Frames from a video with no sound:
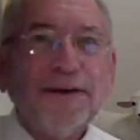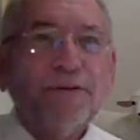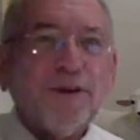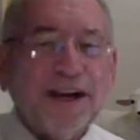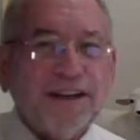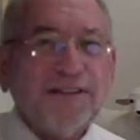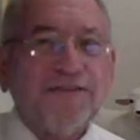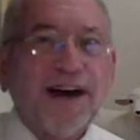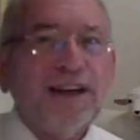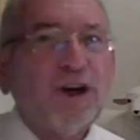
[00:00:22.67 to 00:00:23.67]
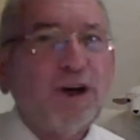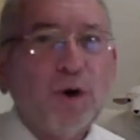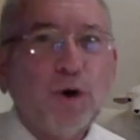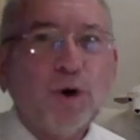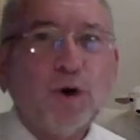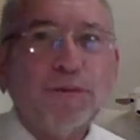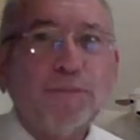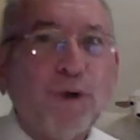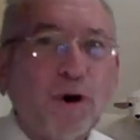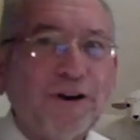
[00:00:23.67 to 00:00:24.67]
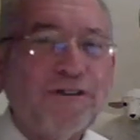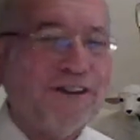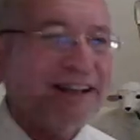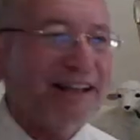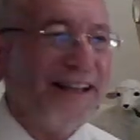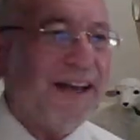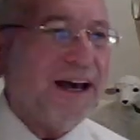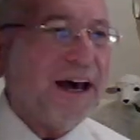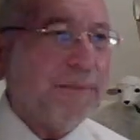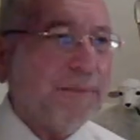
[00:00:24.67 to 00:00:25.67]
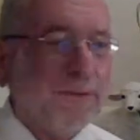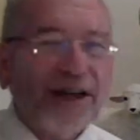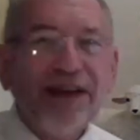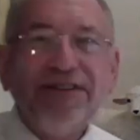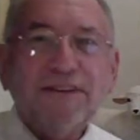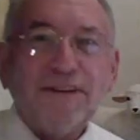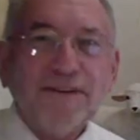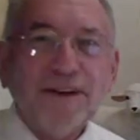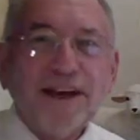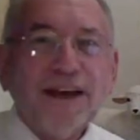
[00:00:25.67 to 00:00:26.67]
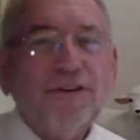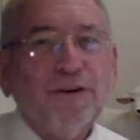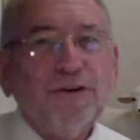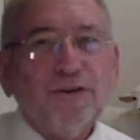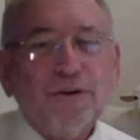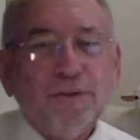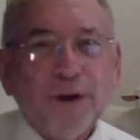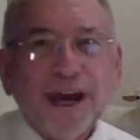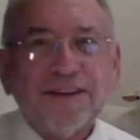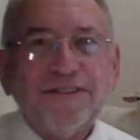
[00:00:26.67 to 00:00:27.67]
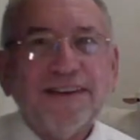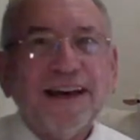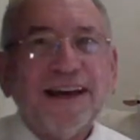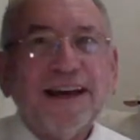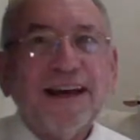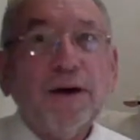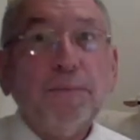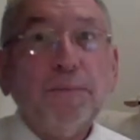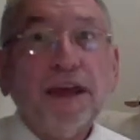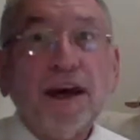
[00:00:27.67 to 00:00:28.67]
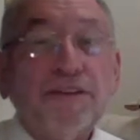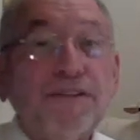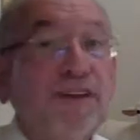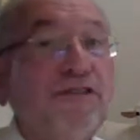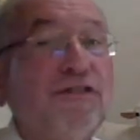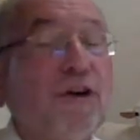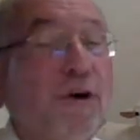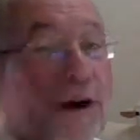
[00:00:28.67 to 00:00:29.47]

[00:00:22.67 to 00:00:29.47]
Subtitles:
trying to find a cool porcelain place to rest because it's so